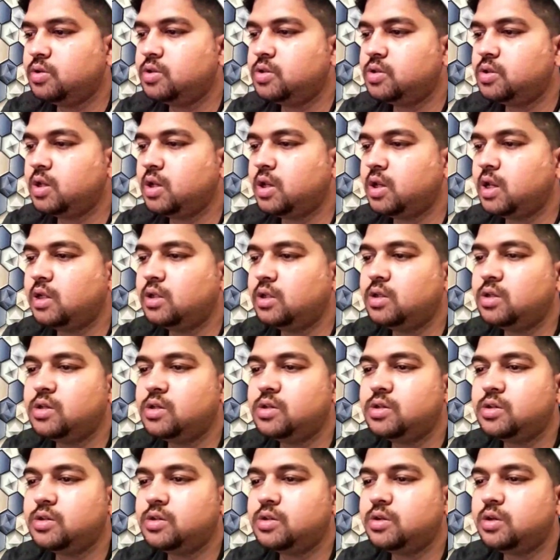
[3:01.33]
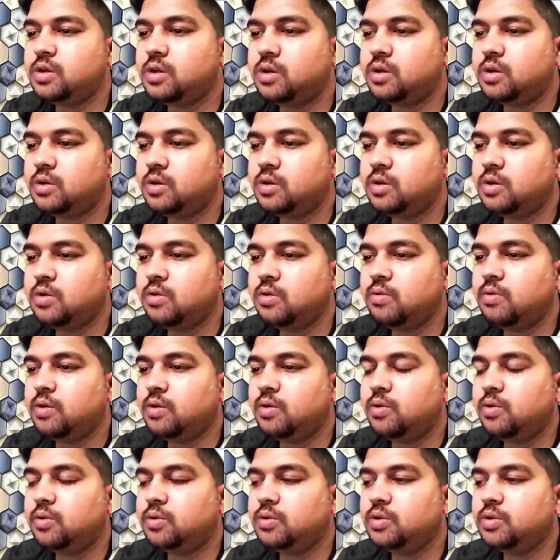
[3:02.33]
So this is the lattice.
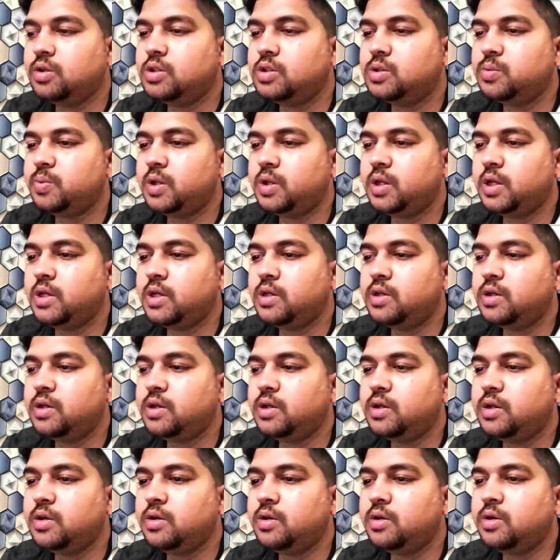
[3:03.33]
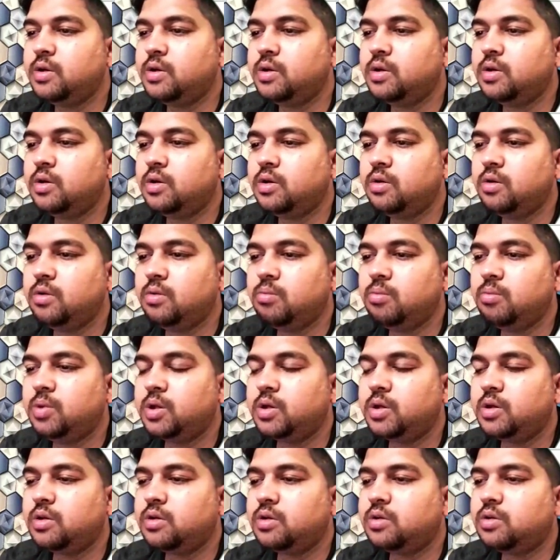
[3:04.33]
Go to the display,
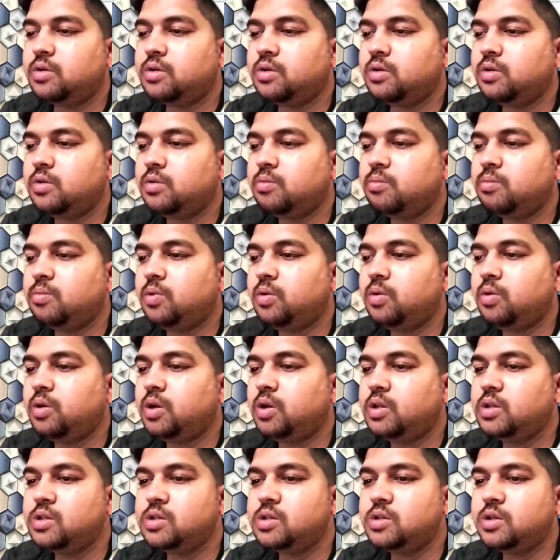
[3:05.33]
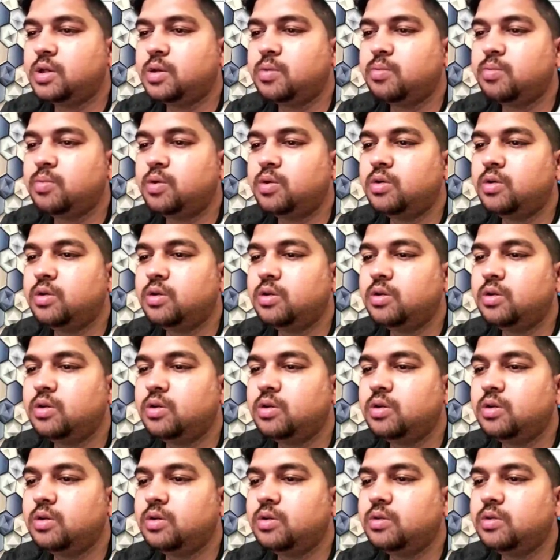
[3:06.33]
make it ball and stick
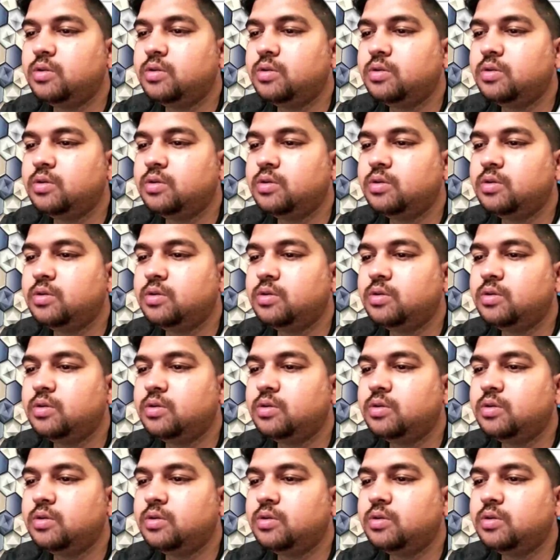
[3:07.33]
model.